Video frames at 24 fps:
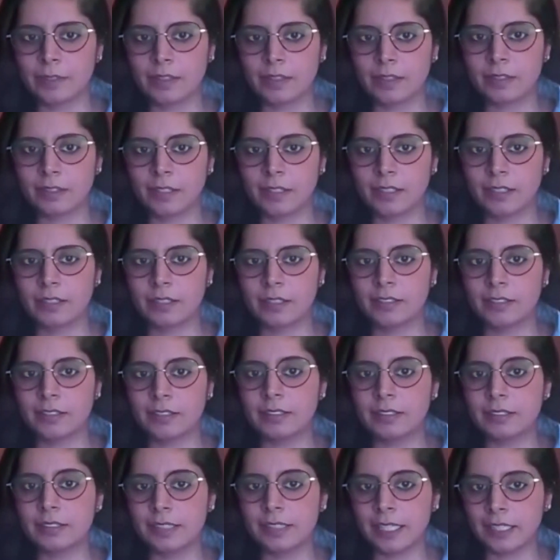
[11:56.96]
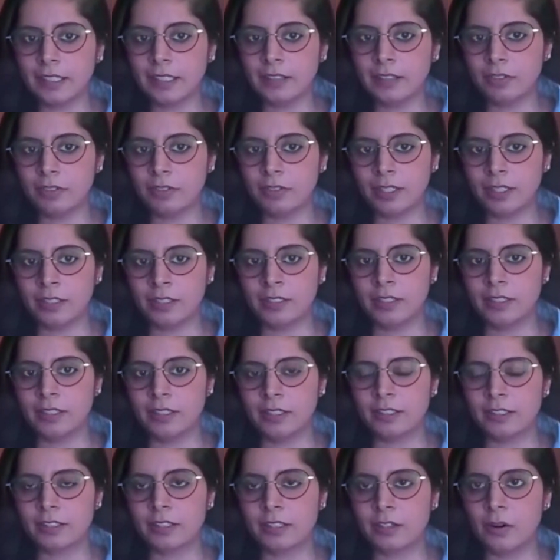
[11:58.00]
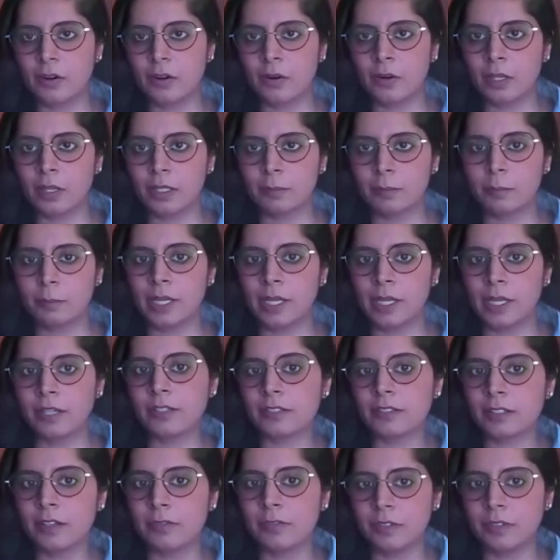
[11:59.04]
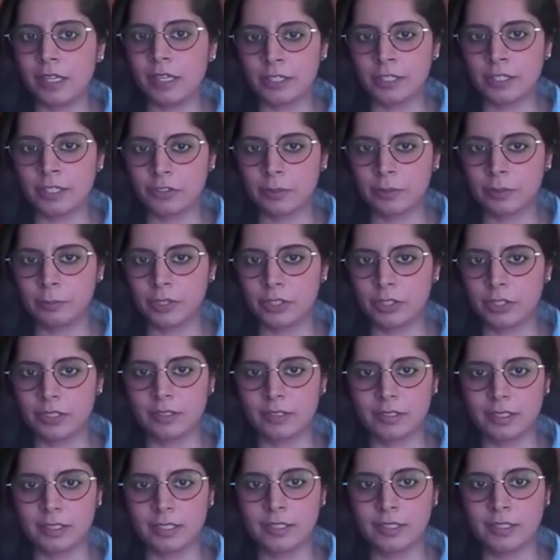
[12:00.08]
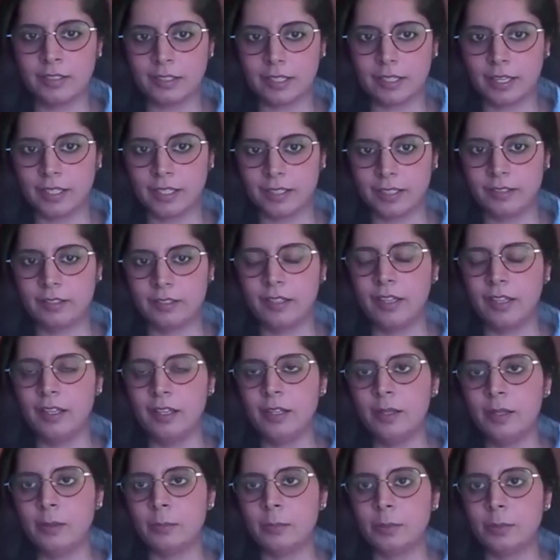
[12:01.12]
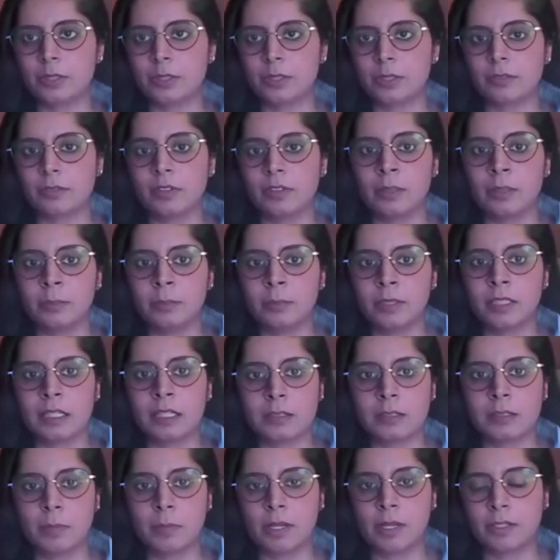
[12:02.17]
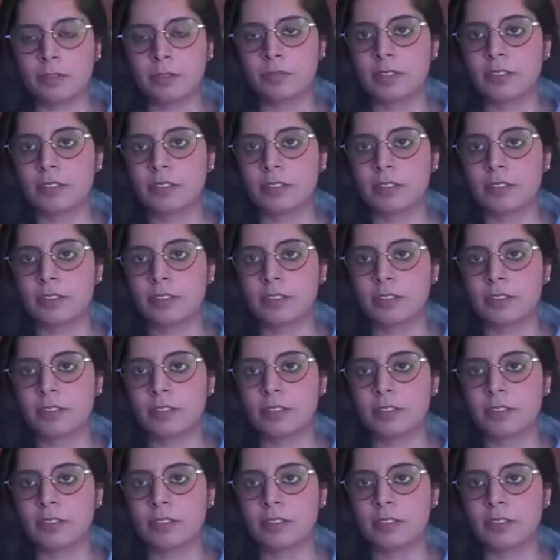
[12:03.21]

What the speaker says: The second one is called Microsoft Azure Emissions Insights, which is available as part of the